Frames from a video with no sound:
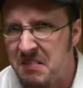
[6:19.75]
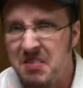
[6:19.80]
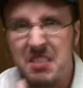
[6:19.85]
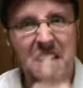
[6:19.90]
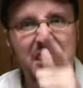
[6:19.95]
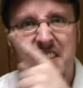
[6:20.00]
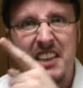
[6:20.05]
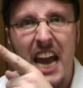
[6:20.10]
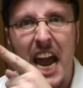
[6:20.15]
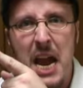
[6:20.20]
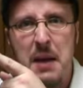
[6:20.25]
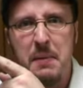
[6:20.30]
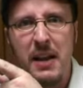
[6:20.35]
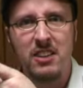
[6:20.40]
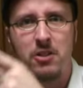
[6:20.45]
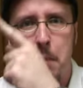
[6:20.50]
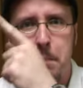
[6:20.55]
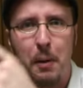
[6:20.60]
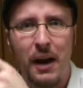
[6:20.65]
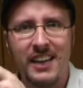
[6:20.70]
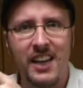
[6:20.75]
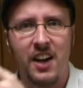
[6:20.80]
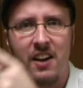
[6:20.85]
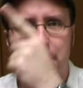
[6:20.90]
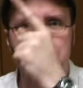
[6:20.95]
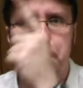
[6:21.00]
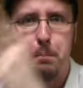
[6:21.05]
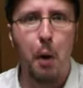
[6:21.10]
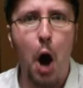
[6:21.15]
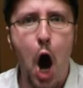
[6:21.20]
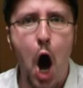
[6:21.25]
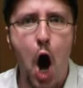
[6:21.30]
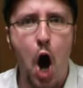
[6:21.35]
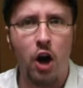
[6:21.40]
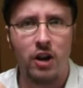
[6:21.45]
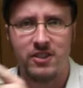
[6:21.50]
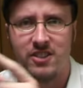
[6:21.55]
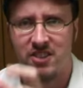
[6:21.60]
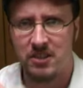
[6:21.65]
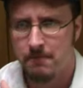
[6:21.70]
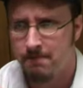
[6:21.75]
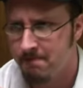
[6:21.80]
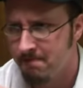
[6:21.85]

This game is a bucket of balls!